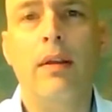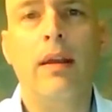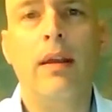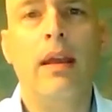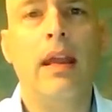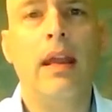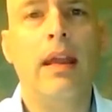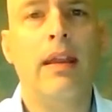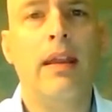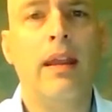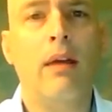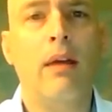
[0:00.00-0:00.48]

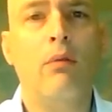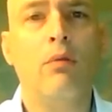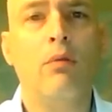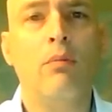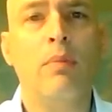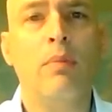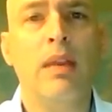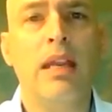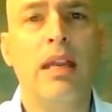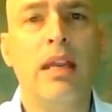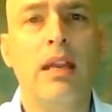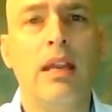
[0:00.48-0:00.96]
and that
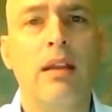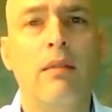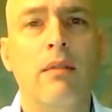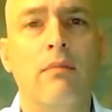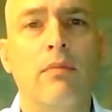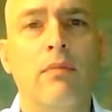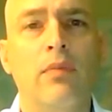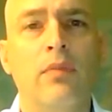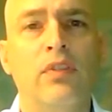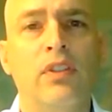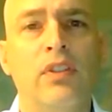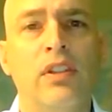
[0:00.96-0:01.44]
would be
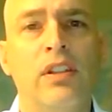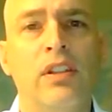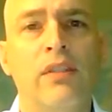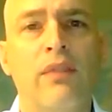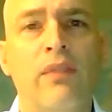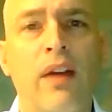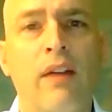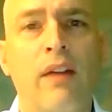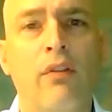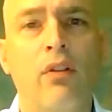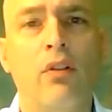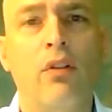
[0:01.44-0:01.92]

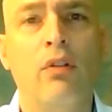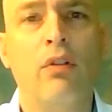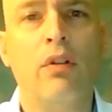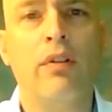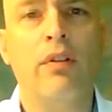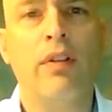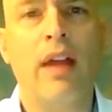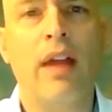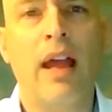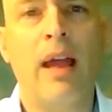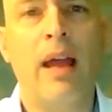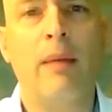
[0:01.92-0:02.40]

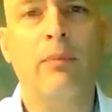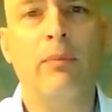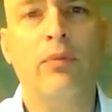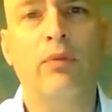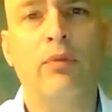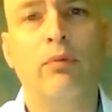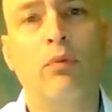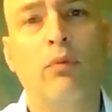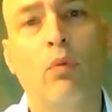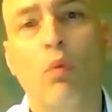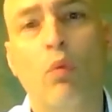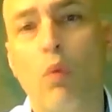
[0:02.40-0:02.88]
6,500
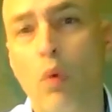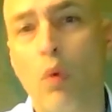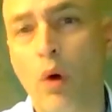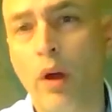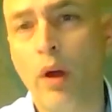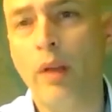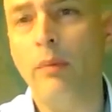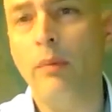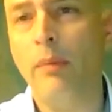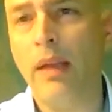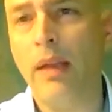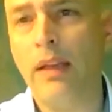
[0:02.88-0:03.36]
times
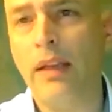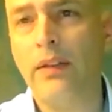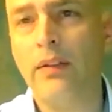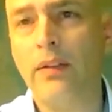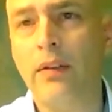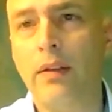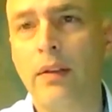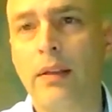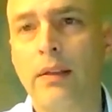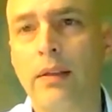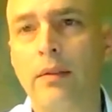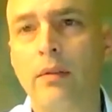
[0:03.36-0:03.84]
1,
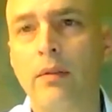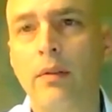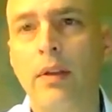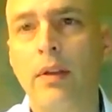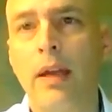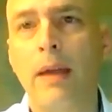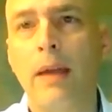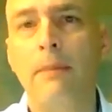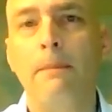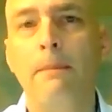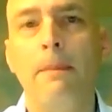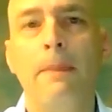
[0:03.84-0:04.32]
basically.
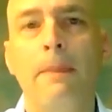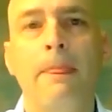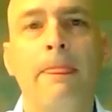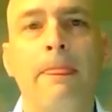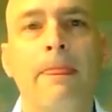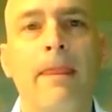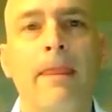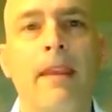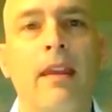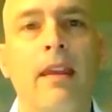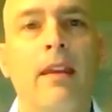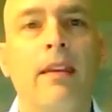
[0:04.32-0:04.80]
Okay?
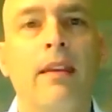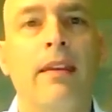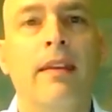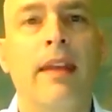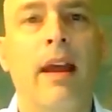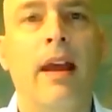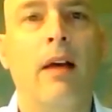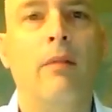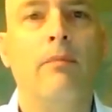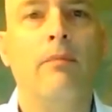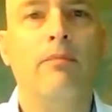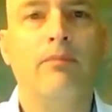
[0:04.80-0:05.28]

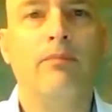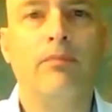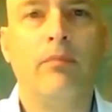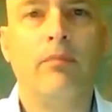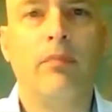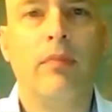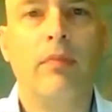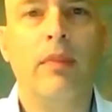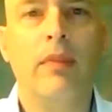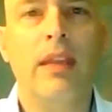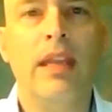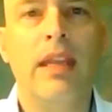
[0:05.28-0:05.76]
Now,
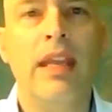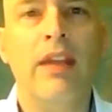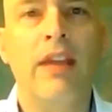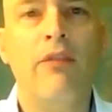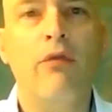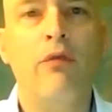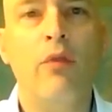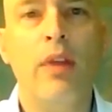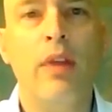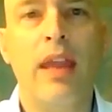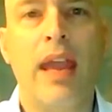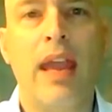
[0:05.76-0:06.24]

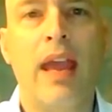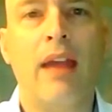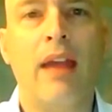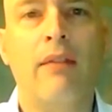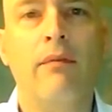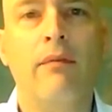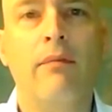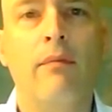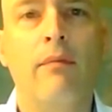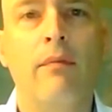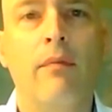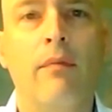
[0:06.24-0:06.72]
if we
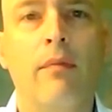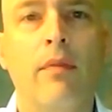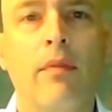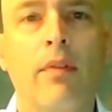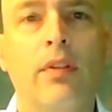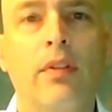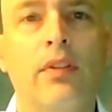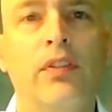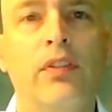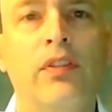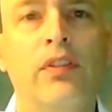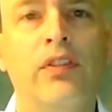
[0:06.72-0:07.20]
had
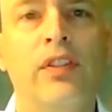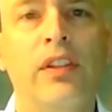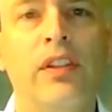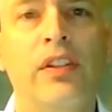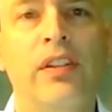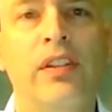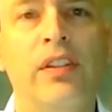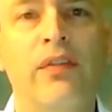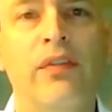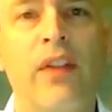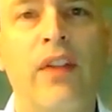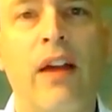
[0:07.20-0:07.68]

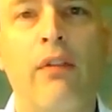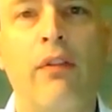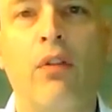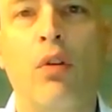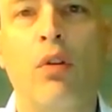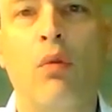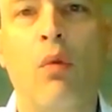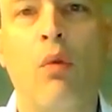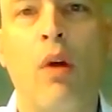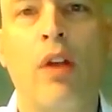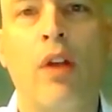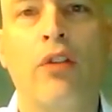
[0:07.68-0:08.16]

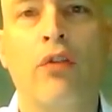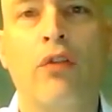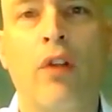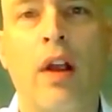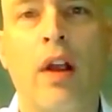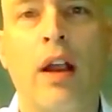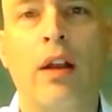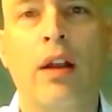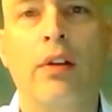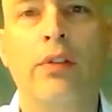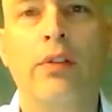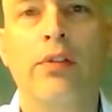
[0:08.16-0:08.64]
6,500 watt
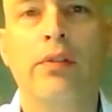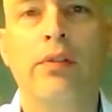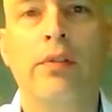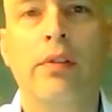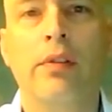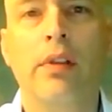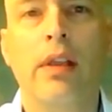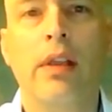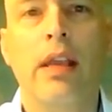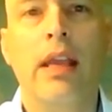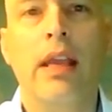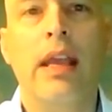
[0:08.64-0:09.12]
dryers
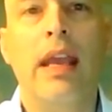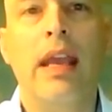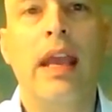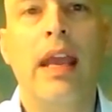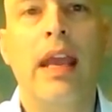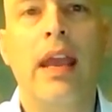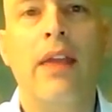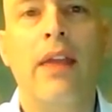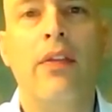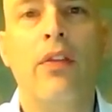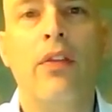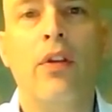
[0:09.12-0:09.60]

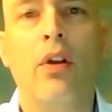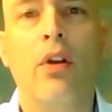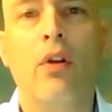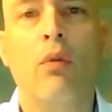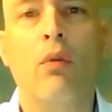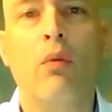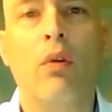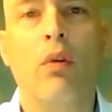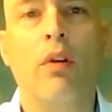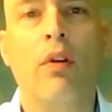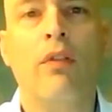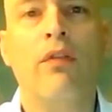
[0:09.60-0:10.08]
and
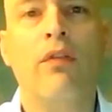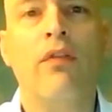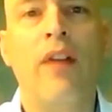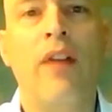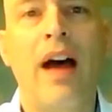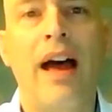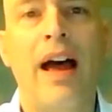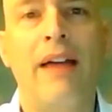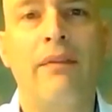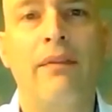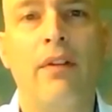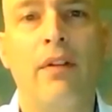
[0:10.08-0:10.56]
there were
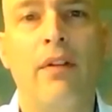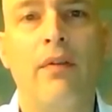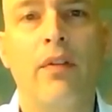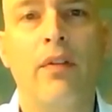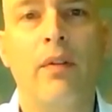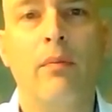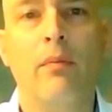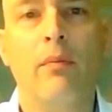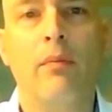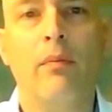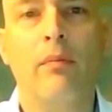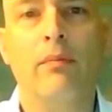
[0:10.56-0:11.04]
5 of
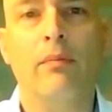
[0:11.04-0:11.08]
them,